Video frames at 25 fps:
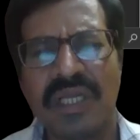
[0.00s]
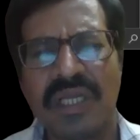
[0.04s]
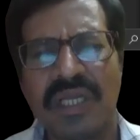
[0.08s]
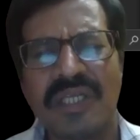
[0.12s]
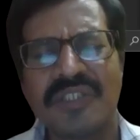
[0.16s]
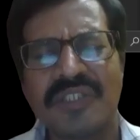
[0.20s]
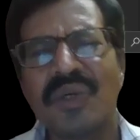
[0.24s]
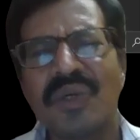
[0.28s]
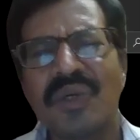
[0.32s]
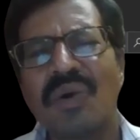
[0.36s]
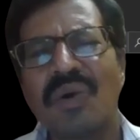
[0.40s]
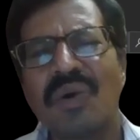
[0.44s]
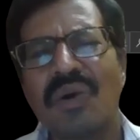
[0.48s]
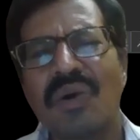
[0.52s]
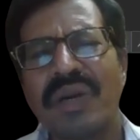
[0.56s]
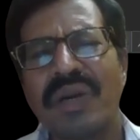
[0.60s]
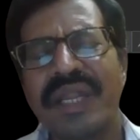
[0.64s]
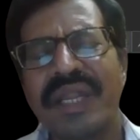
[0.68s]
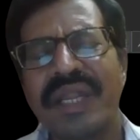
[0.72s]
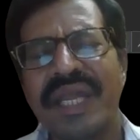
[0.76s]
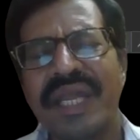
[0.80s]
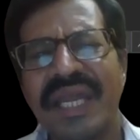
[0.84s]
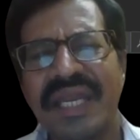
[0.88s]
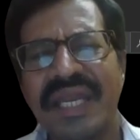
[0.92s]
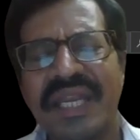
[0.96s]
So
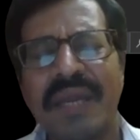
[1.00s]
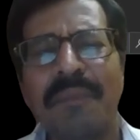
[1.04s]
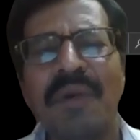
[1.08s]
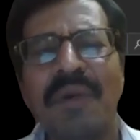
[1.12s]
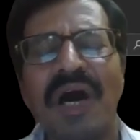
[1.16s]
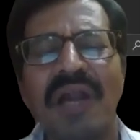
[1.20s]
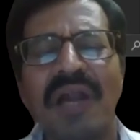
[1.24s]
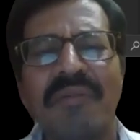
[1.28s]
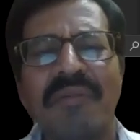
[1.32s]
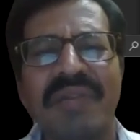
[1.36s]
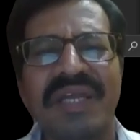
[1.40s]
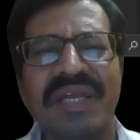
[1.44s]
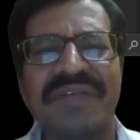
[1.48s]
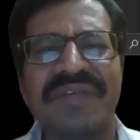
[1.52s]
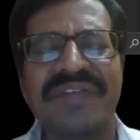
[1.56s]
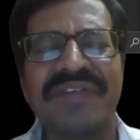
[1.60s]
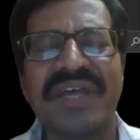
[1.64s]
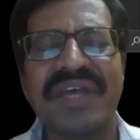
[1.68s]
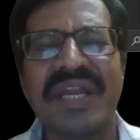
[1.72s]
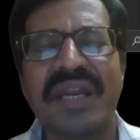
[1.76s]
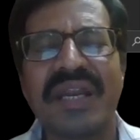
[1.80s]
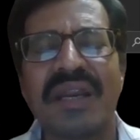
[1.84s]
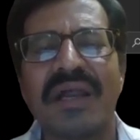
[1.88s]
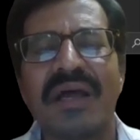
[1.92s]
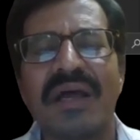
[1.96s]
DNA polymerase
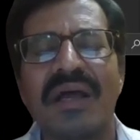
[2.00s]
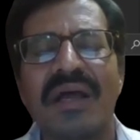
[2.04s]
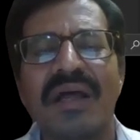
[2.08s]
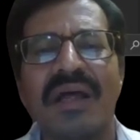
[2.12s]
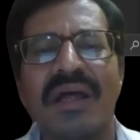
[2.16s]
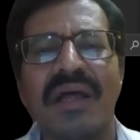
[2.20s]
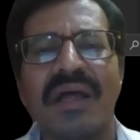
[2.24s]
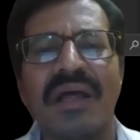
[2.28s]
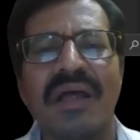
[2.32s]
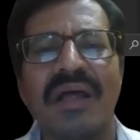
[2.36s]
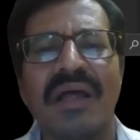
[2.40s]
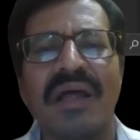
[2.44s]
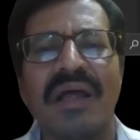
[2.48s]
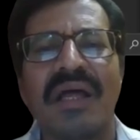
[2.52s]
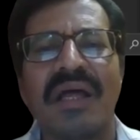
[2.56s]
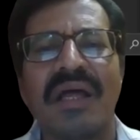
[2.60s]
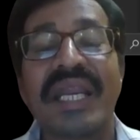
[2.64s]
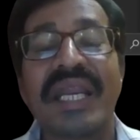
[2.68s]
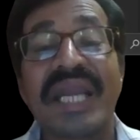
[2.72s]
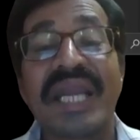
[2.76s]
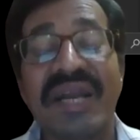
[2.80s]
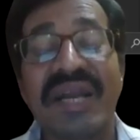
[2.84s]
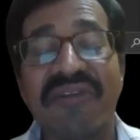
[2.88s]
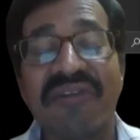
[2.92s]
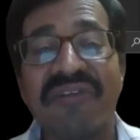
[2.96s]
are
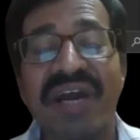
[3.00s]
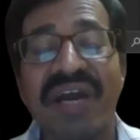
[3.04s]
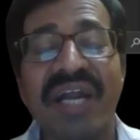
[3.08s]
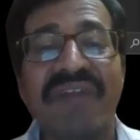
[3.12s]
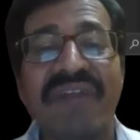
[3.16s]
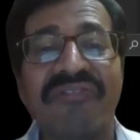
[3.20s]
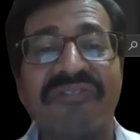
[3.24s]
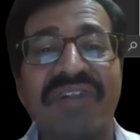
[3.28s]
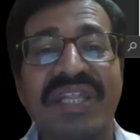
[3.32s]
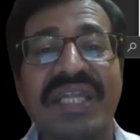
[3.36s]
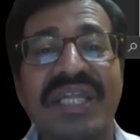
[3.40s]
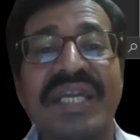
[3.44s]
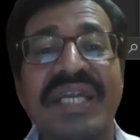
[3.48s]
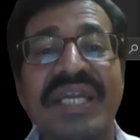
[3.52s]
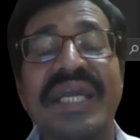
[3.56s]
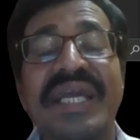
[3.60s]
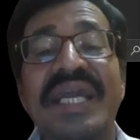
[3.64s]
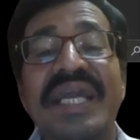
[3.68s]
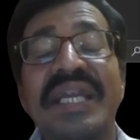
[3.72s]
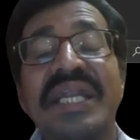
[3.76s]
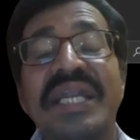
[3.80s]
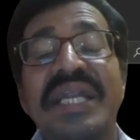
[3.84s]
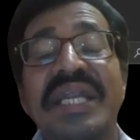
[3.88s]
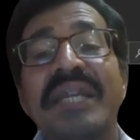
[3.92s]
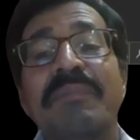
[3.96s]
required for the
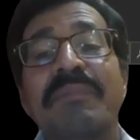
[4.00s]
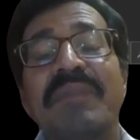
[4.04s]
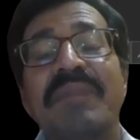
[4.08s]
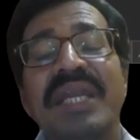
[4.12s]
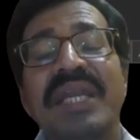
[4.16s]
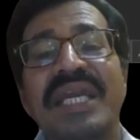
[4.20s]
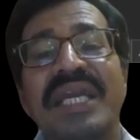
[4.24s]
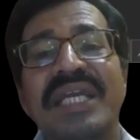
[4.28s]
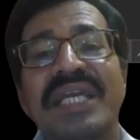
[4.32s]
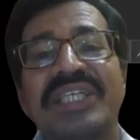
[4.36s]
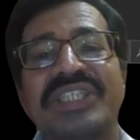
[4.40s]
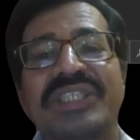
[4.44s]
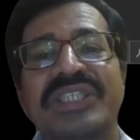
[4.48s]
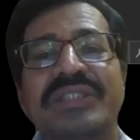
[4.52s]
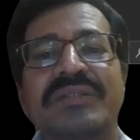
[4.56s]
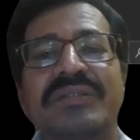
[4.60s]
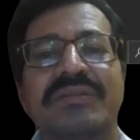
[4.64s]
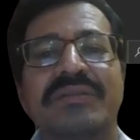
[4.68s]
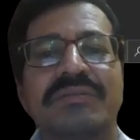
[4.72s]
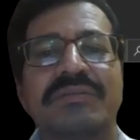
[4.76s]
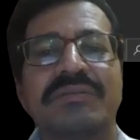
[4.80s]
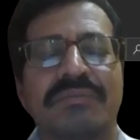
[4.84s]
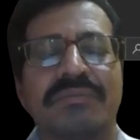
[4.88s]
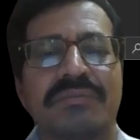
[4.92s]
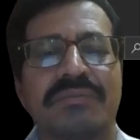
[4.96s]
DNA
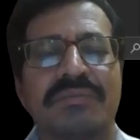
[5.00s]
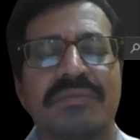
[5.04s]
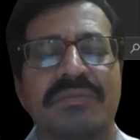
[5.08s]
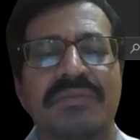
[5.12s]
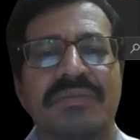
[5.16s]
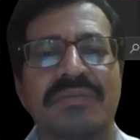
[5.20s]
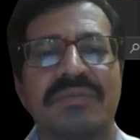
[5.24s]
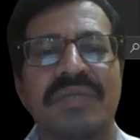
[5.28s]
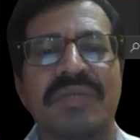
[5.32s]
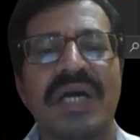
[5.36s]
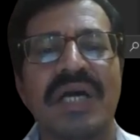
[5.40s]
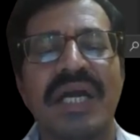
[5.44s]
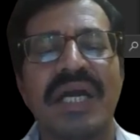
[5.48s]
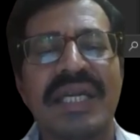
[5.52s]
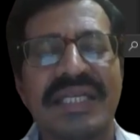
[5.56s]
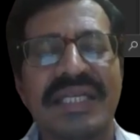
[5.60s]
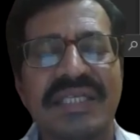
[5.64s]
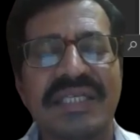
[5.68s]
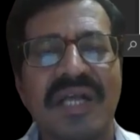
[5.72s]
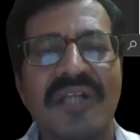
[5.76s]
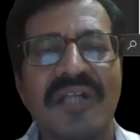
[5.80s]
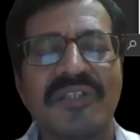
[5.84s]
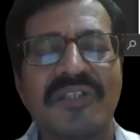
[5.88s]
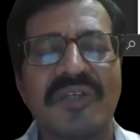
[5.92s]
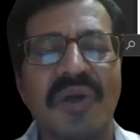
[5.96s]
replication. It
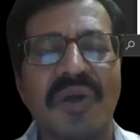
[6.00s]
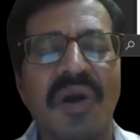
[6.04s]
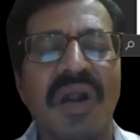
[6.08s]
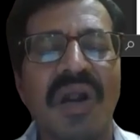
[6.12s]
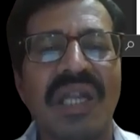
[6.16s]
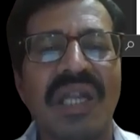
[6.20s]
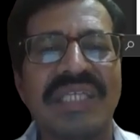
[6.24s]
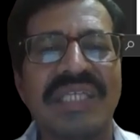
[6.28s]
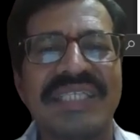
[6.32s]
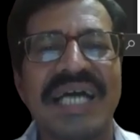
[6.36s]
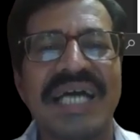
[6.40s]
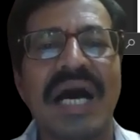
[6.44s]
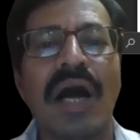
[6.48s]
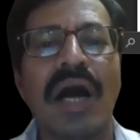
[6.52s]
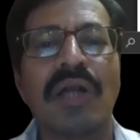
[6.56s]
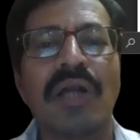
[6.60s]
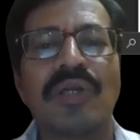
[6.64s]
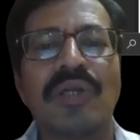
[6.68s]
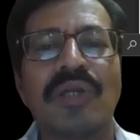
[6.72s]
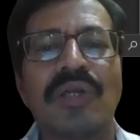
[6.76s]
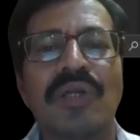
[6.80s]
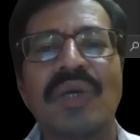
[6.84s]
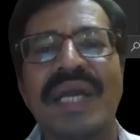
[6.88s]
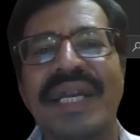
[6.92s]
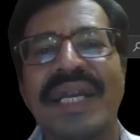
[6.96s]
is also called as
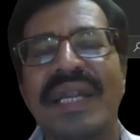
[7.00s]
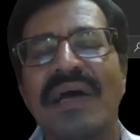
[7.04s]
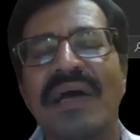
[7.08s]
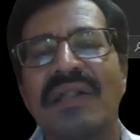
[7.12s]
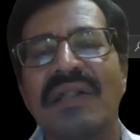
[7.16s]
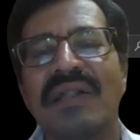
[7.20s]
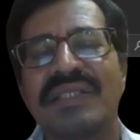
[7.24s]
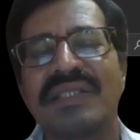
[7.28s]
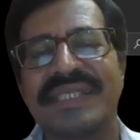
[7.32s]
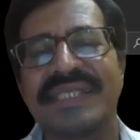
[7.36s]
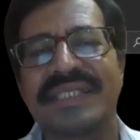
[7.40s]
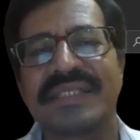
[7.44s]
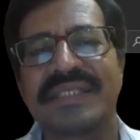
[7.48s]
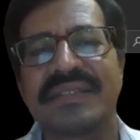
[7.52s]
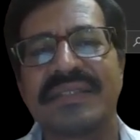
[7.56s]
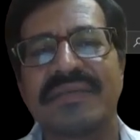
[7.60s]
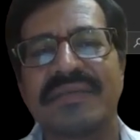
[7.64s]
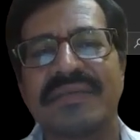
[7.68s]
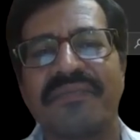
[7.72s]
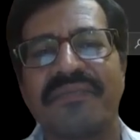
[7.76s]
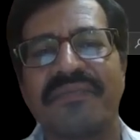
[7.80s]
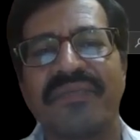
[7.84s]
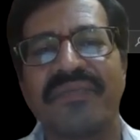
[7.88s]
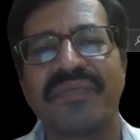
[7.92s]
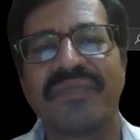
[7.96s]
autocatalysis.
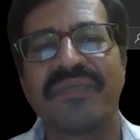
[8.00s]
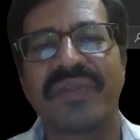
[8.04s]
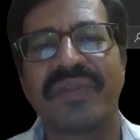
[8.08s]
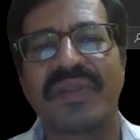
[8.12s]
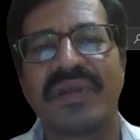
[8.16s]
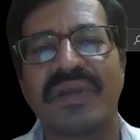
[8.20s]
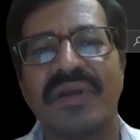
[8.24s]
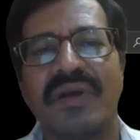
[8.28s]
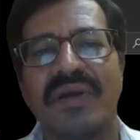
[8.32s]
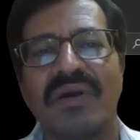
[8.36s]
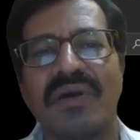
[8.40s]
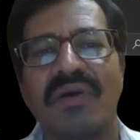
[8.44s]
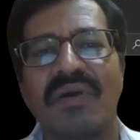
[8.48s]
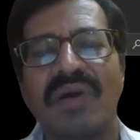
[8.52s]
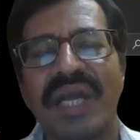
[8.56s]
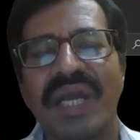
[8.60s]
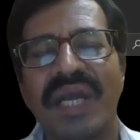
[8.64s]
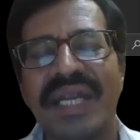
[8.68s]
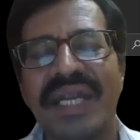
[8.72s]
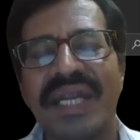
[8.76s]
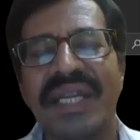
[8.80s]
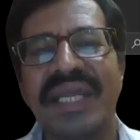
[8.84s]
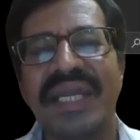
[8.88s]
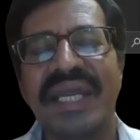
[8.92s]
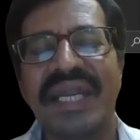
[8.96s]

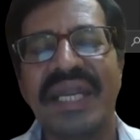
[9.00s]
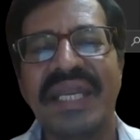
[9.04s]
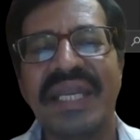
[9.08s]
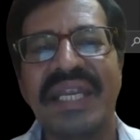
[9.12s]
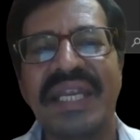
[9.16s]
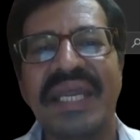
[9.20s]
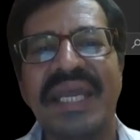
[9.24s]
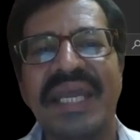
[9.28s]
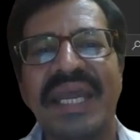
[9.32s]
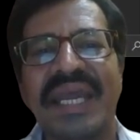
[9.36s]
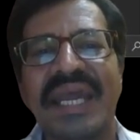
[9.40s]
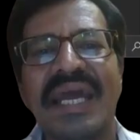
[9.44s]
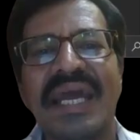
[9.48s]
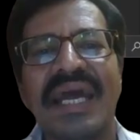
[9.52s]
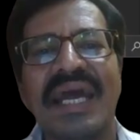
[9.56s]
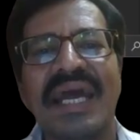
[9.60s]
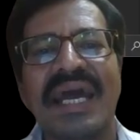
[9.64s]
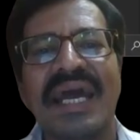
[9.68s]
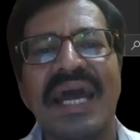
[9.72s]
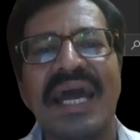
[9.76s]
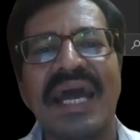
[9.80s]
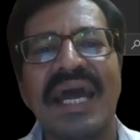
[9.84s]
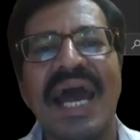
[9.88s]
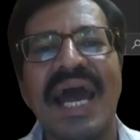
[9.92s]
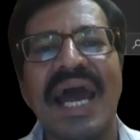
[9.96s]
Okay, DNA
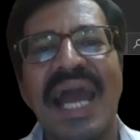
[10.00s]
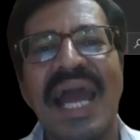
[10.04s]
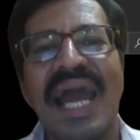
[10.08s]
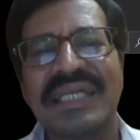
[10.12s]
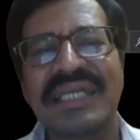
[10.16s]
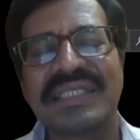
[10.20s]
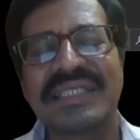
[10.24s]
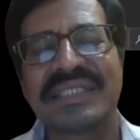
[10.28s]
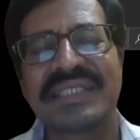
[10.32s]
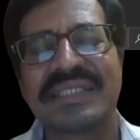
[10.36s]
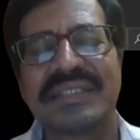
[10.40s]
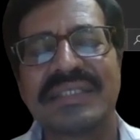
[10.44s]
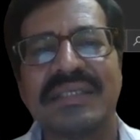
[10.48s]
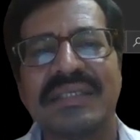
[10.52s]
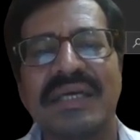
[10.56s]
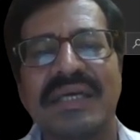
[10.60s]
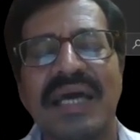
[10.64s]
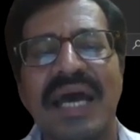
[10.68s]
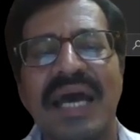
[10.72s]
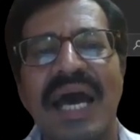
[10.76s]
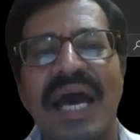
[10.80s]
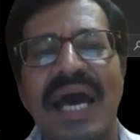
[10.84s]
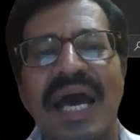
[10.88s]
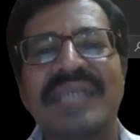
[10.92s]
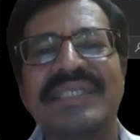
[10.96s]
acts
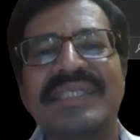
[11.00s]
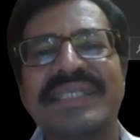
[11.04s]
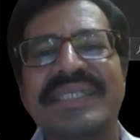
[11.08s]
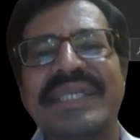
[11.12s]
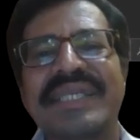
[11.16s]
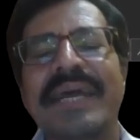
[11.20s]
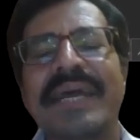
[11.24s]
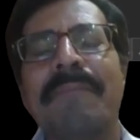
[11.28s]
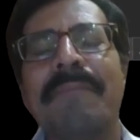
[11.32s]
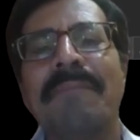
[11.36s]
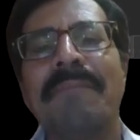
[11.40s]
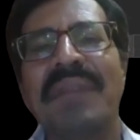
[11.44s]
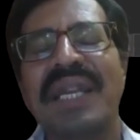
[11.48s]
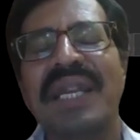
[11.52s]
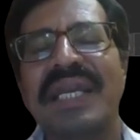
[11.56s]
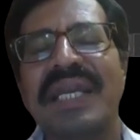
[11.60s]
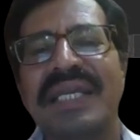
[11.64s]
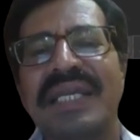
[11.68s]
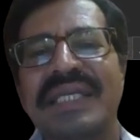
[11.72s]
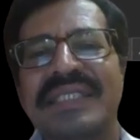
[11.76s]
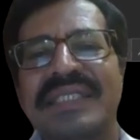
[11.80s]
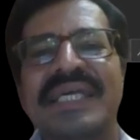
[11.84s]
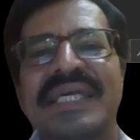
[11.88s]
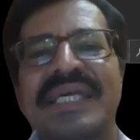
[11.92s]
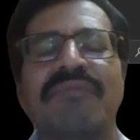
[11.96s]
as a template
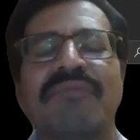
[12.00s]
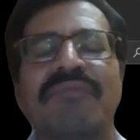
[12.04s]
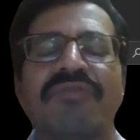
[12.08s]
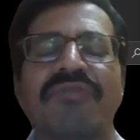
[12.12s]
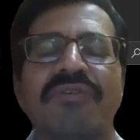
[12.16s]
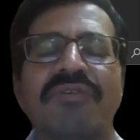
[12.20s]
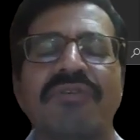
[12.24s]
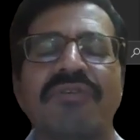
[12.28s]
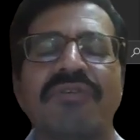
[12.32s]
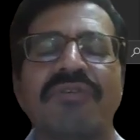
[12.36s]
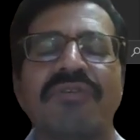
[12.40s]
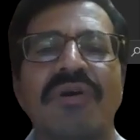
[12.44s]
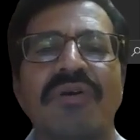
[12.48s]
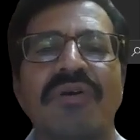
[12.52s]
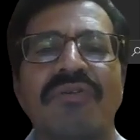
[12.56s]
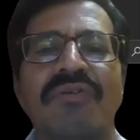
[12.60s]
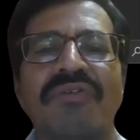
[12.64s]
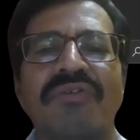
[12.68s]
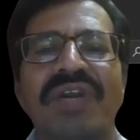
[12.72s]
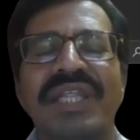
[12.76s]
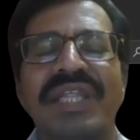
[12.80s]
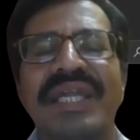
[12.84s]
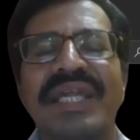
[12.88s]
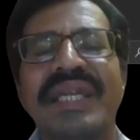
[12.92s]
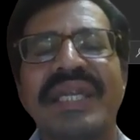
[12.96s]
itself
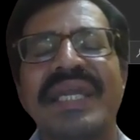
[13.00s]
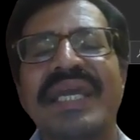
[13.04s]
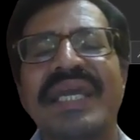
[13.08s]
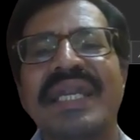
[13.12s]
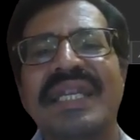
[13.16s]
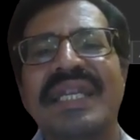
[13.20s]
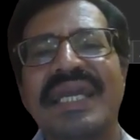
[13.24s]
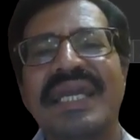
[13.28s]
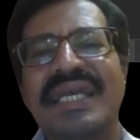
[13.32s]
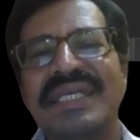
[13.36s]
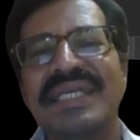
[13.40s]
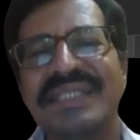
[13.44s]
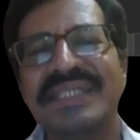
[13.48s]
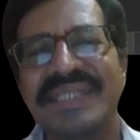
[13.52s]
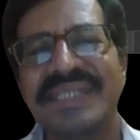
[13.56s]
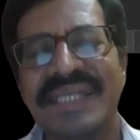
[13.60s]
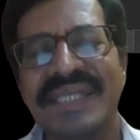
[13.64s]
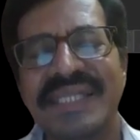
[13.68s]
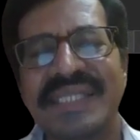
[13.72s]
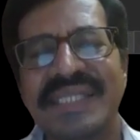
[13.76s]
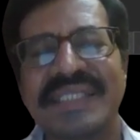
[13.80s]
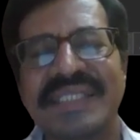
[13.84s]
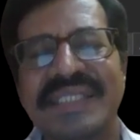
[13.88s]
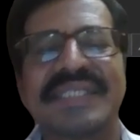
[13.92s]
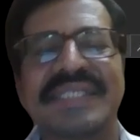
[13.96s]
for the DNA
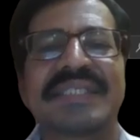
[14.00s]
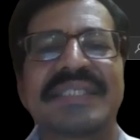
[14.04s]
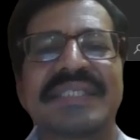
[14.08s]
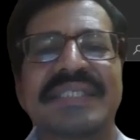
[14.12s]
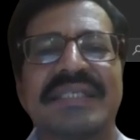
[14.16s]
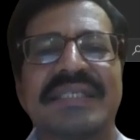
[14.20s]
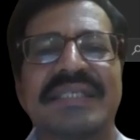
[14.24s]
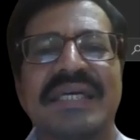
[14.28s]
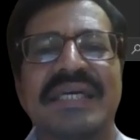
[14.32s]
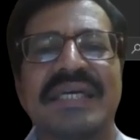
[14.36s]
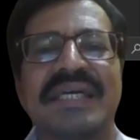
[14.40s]
synthesis.